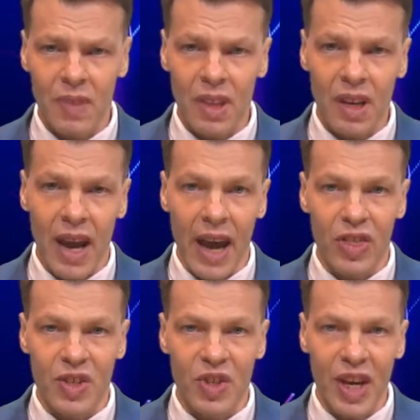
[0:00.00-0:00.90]
and the
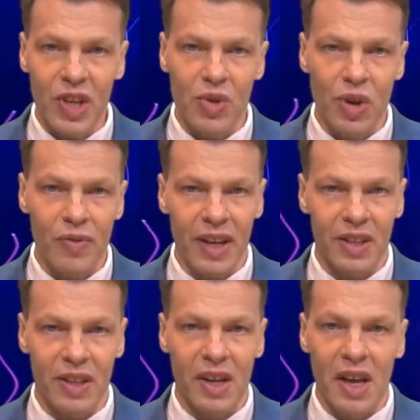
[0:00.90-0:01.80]
center of that
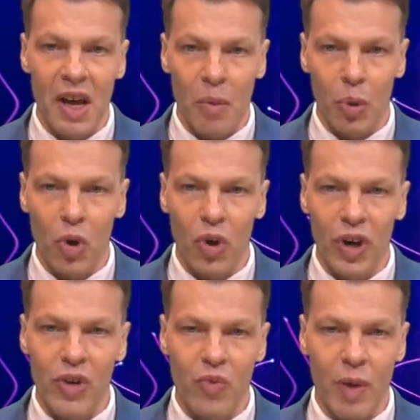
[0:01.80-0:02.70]

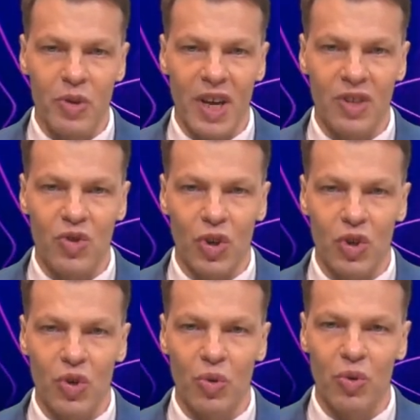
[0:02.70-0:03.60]
board represents the
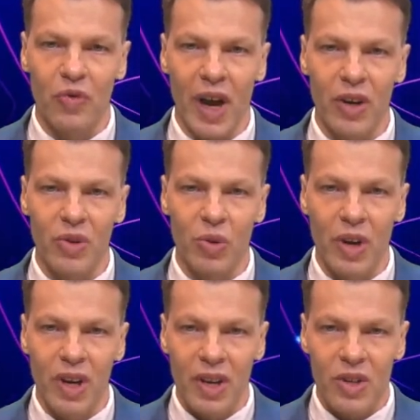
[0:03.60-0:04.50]
true value.
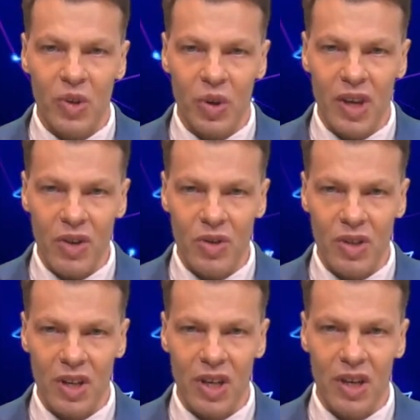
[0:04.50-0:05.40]
So can you
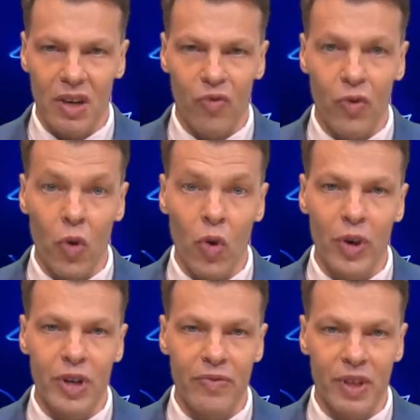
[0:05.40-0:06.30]
see 4
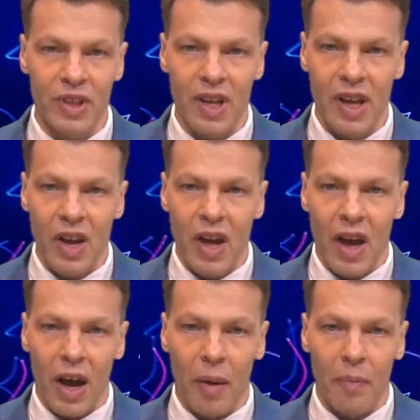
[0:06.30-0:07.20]
different
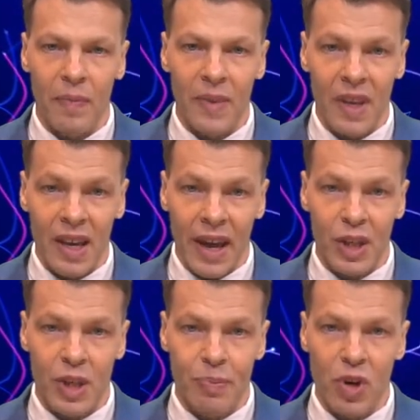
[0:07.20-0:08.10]

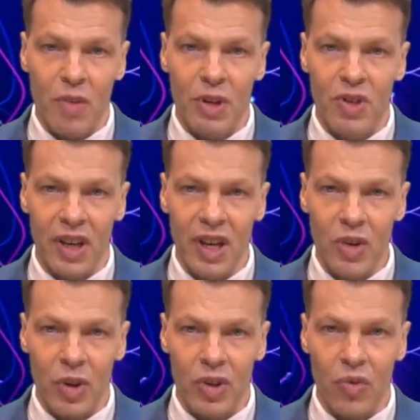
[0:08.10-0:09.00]
experiments here
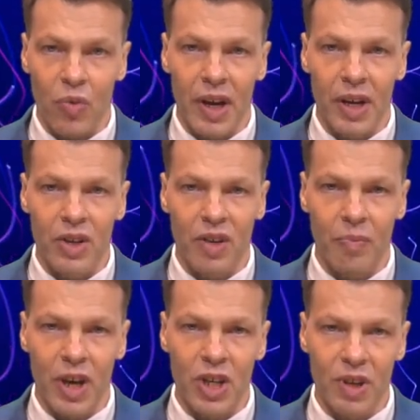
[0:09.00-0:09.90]
with a range of
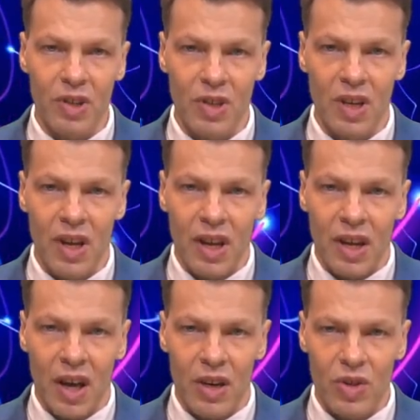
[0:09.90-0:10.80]
measurements?
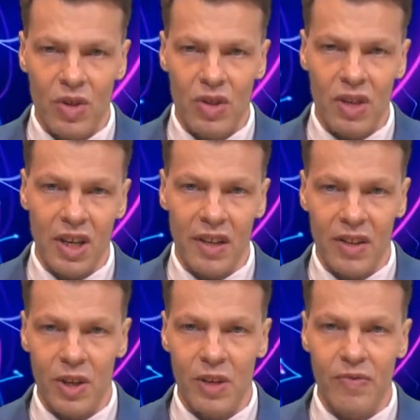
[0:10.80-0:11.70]
Can you see the
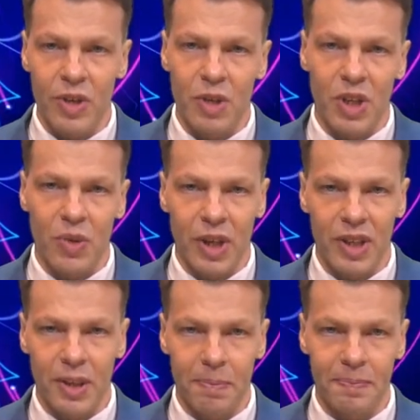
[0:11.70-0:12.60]
difference between them?